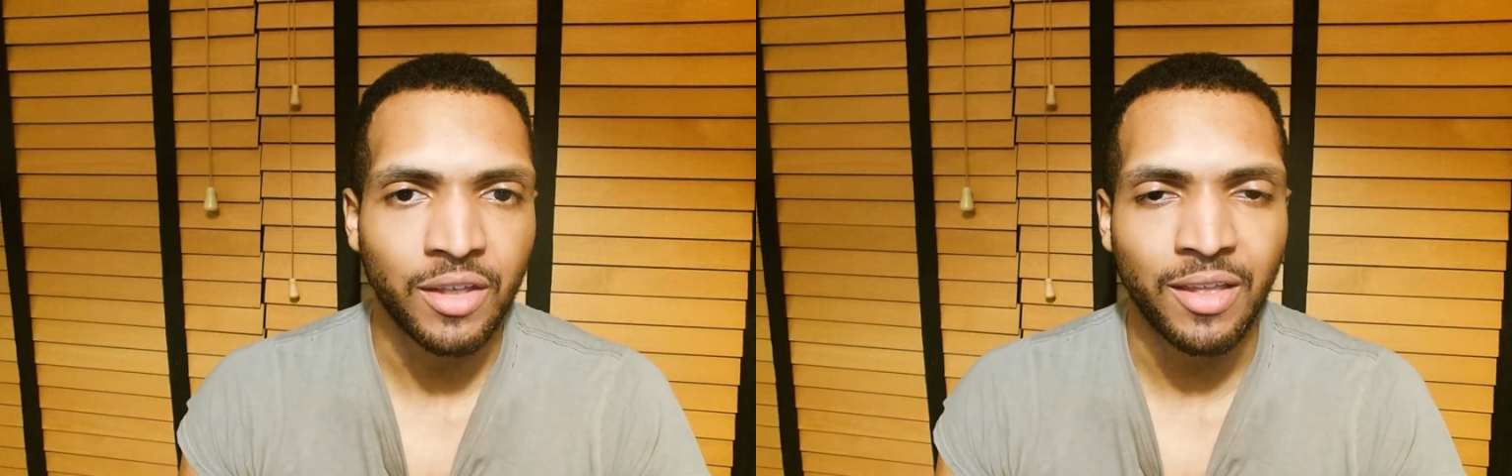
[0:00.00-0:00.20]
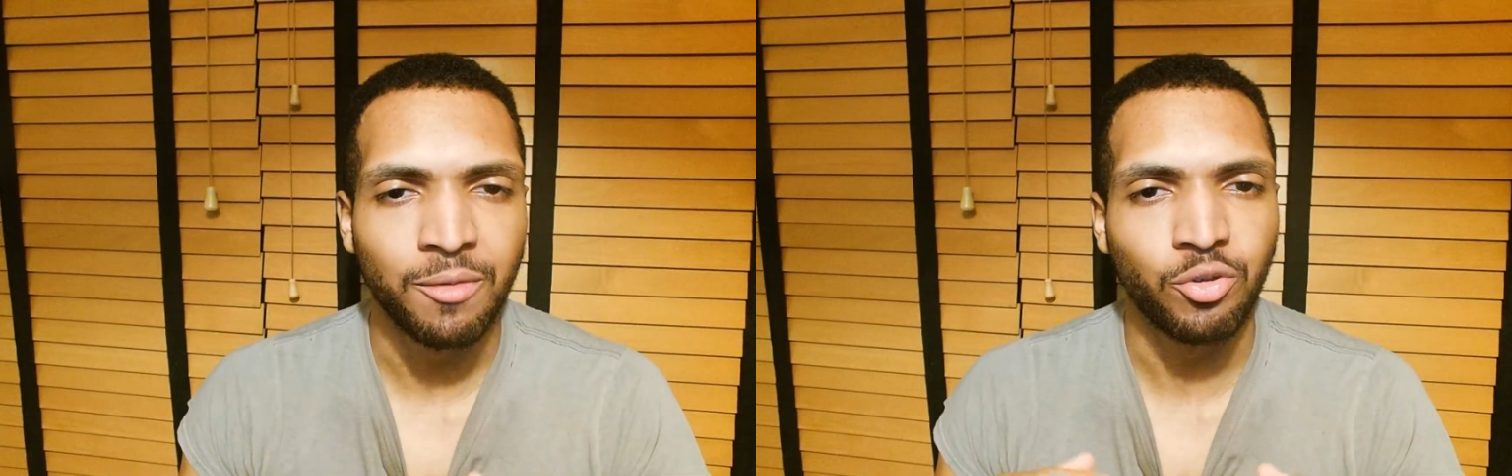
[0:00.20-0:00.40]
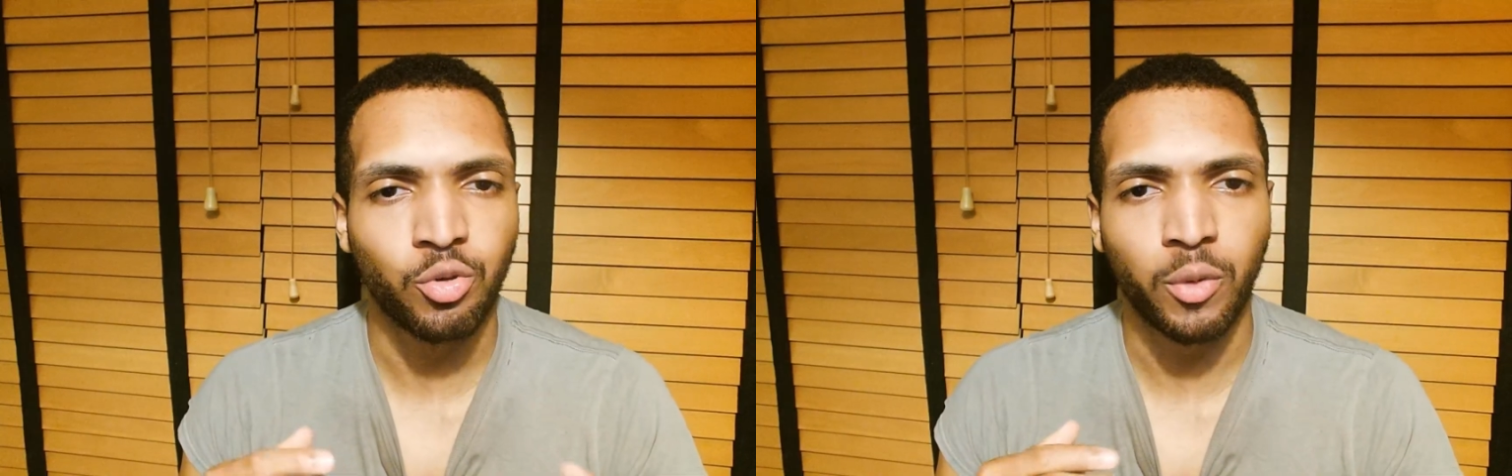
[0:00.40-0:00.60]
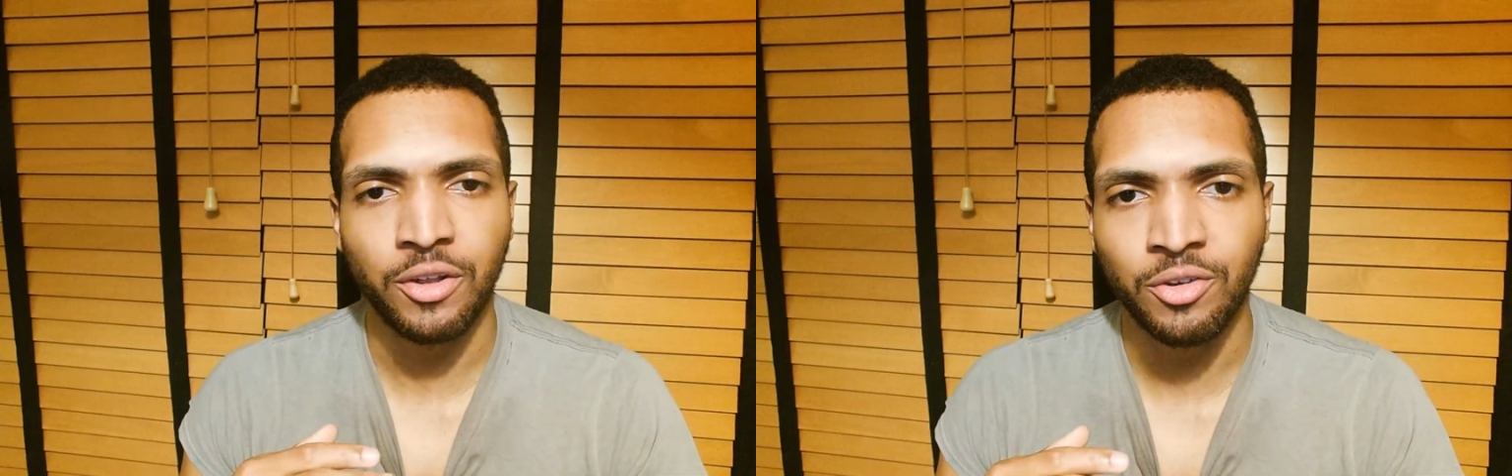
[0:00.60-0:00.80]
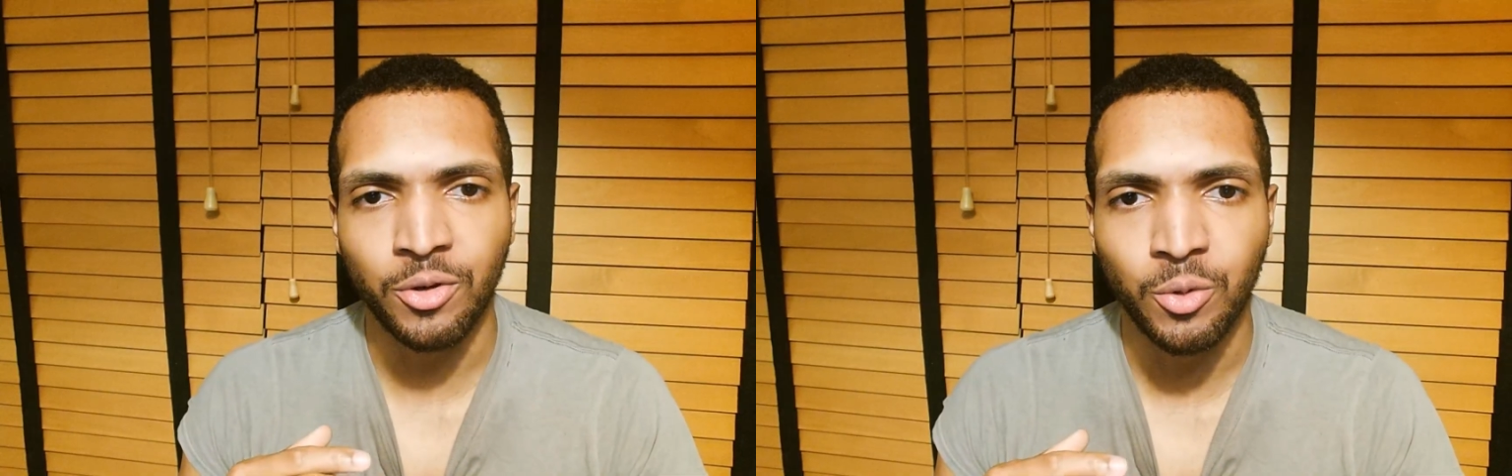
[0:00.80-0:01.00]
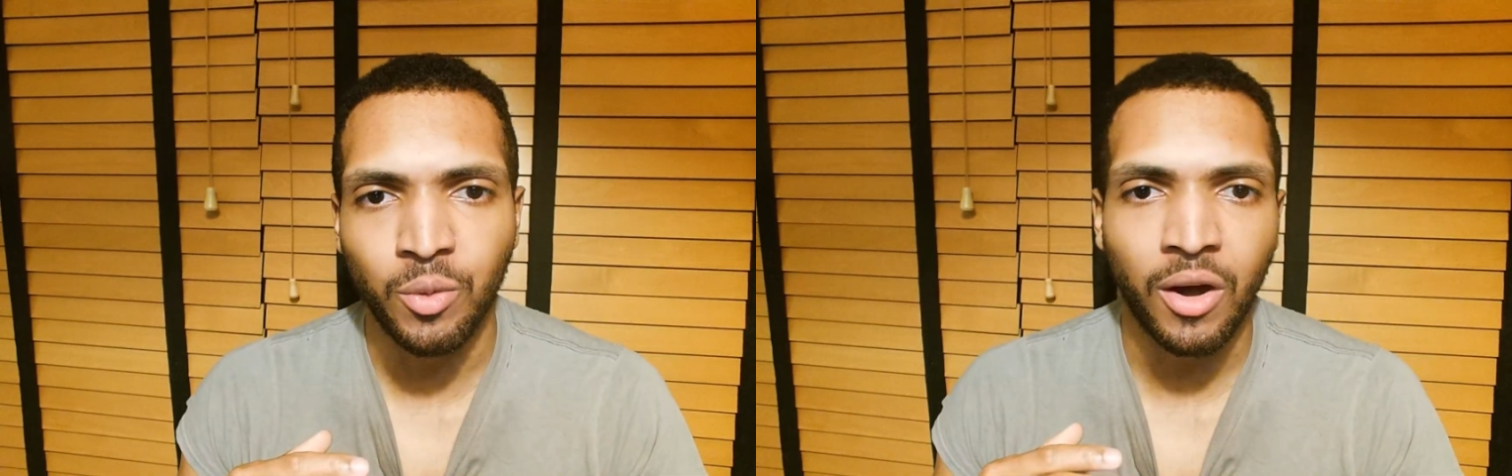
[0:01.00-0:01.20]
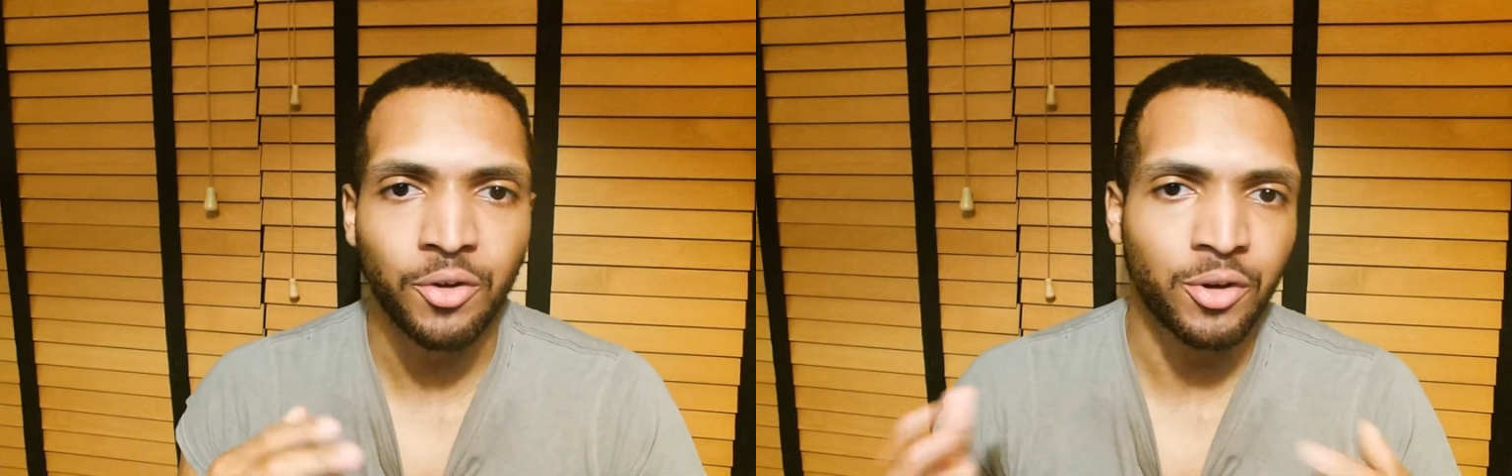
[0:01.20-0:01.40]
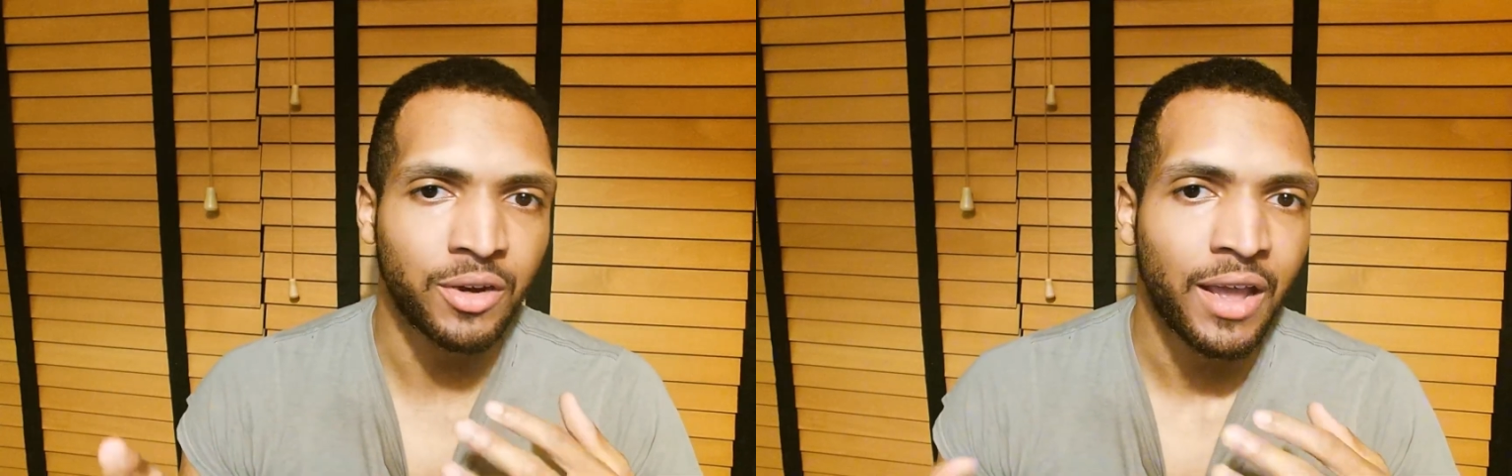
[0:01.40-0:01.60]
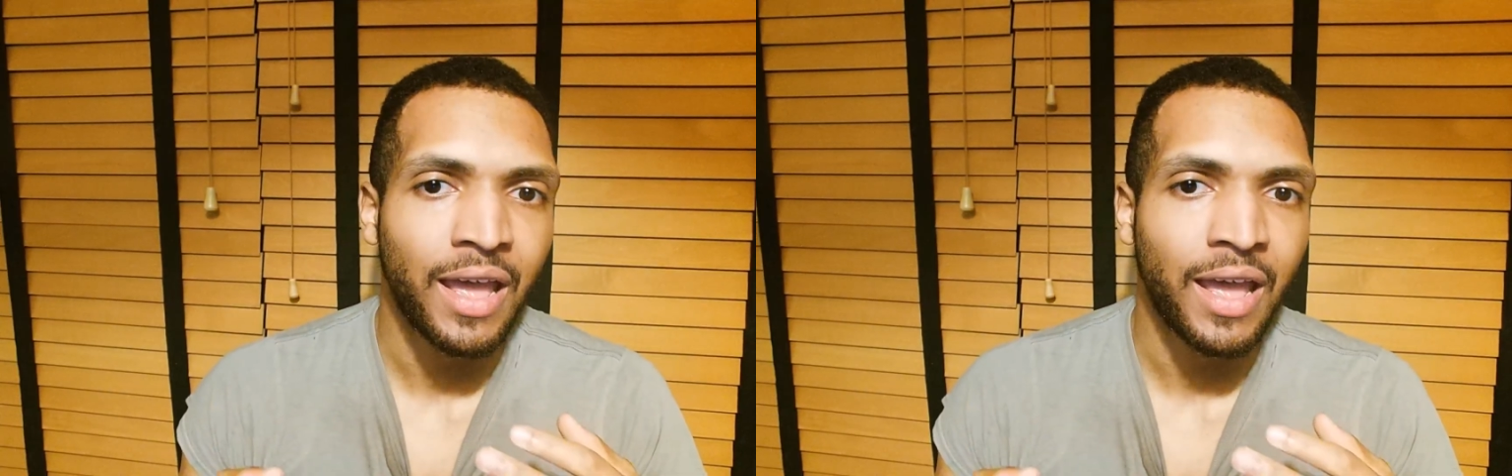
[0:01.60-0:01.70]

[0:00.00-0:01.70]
and then $2,200